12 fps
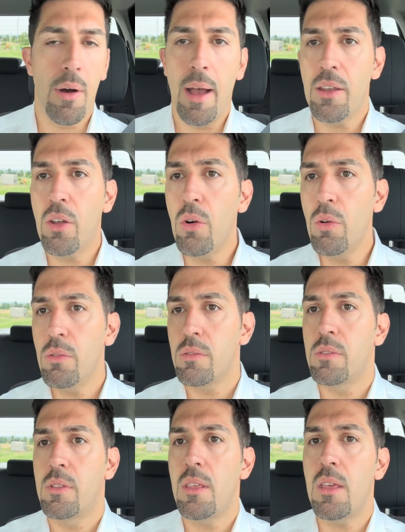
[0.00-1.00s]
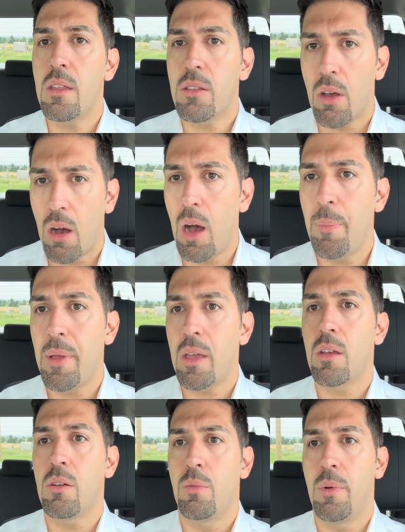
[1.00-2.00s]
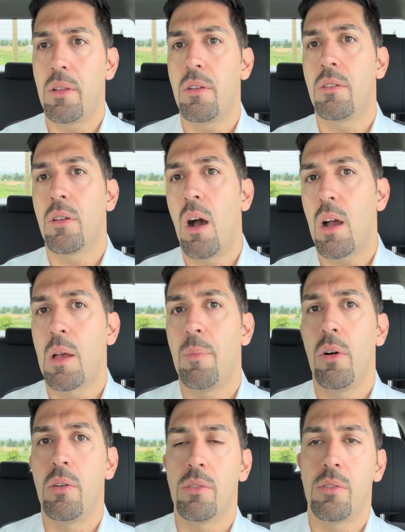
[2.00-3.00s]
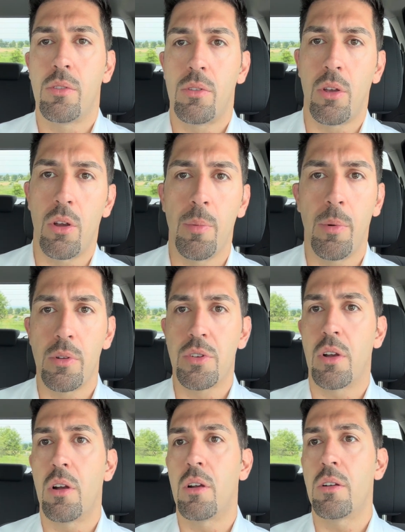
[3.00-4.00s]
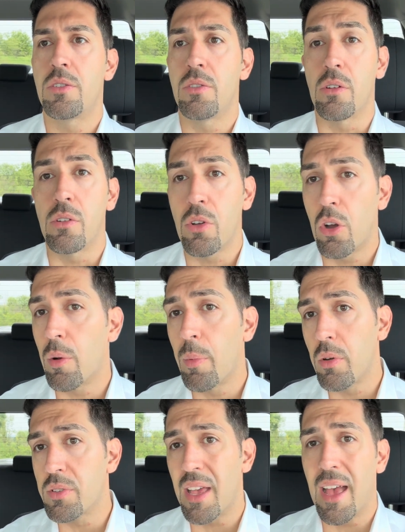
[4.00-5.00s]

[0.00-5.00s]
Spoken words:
I know the topic when you talk about turbocharged or turbos,